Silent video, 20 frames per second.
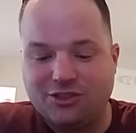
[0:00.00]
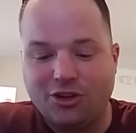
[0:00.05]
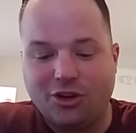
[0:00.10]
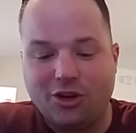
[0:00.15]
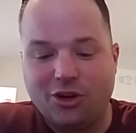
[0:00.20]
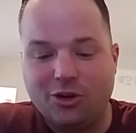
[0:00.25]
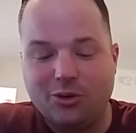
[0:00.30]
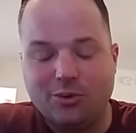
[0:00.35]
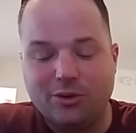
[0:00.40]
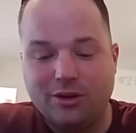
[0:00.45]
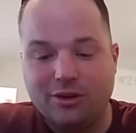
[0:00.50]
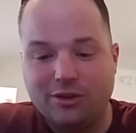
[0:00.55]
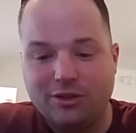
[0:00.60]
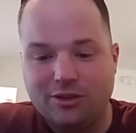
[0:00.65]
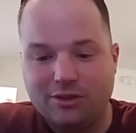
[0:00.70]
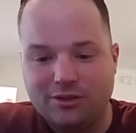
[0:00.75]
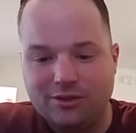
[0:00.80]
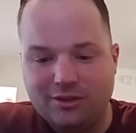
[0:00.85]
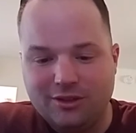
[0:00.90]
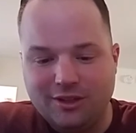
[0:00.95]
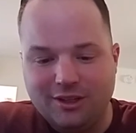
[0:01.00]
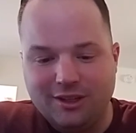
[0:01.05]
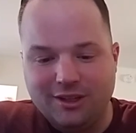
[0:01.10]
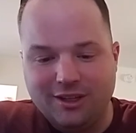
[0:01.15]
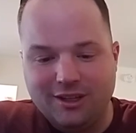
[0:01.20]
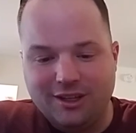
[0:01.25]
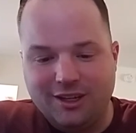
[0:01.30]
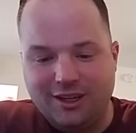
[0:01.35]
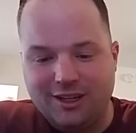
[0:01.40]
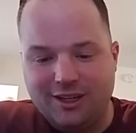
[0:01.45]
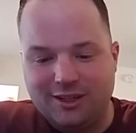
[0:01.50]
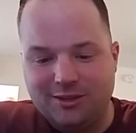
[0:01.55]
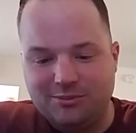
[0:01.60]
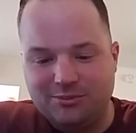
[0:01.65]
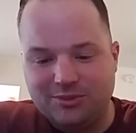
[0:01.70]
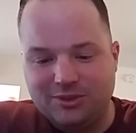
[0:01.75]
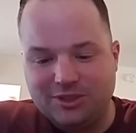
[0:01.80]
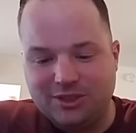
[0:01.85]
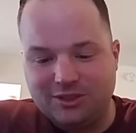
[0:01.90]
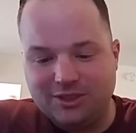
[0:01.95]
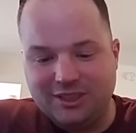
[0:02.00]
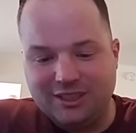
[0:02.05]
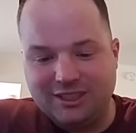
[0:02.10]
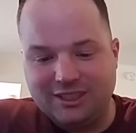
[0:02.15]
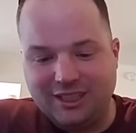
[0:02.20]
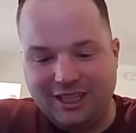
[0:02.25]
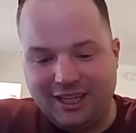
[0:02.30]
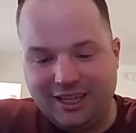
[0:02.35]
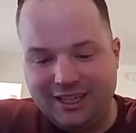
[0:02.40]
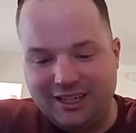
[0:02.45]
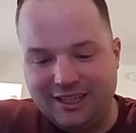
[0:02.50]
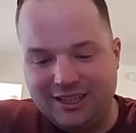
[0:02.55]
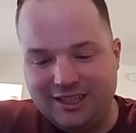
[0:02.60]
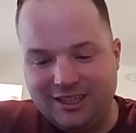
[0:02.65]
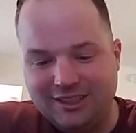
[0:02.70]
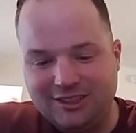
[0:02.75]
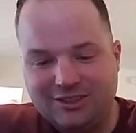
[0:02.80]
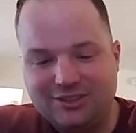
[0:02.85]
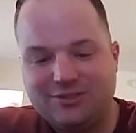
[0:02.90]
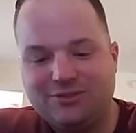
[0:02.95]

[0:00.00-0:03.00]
Allworth. So he signed this